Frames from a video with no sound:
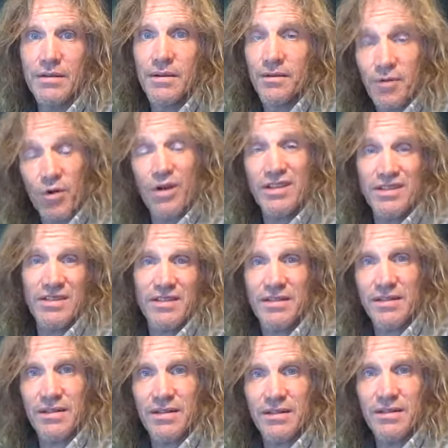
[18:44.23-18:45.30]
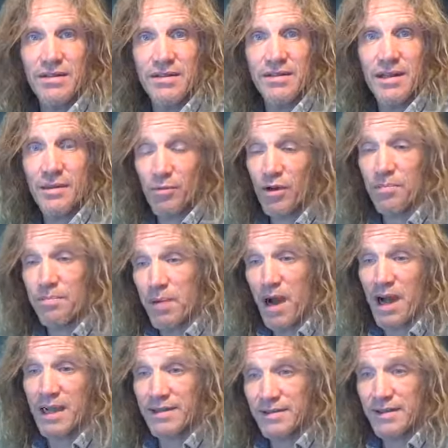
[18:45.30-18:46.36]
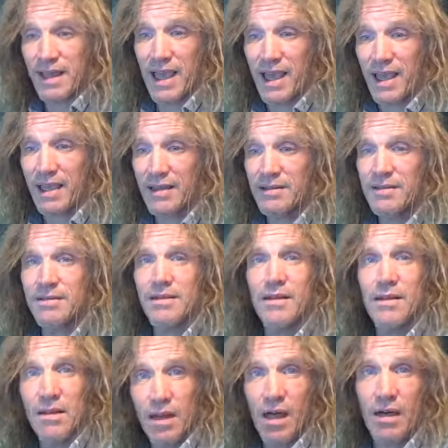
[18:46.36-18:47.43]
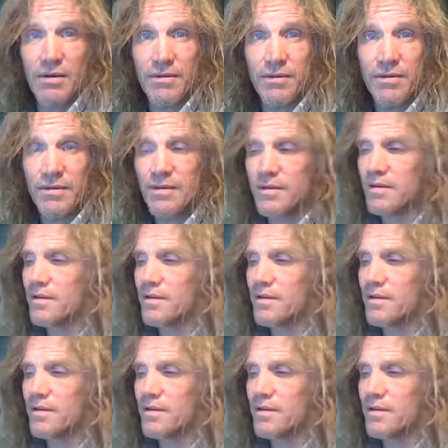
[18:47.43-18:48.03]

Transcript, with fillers: Of course it did. And what binds gangs? Love.